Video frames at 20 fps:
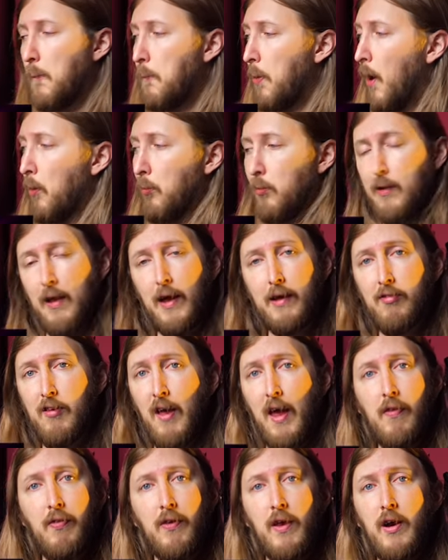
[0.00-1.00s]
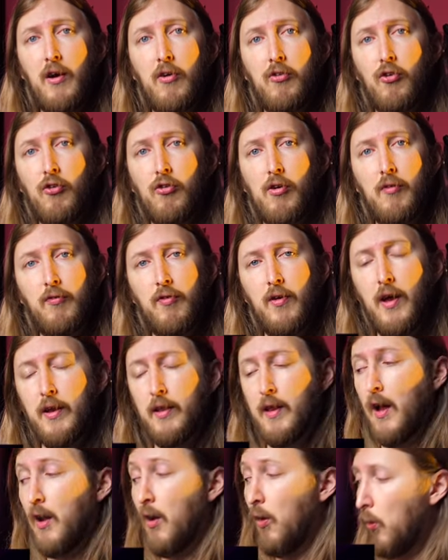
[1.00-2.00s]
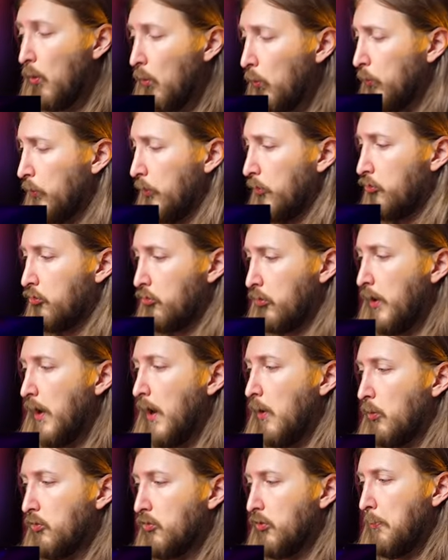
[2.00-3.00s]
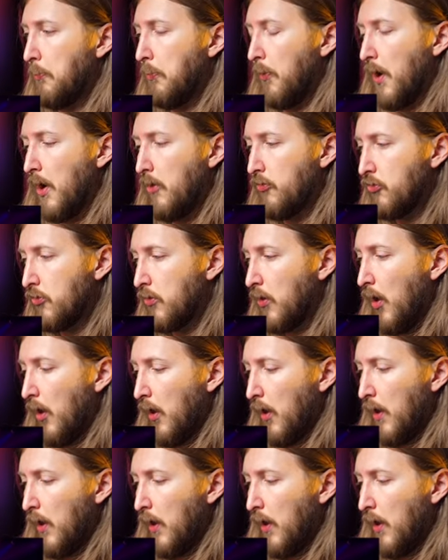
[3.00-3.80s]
Probably like 10 years or something like that. Holy shit, I was impressed.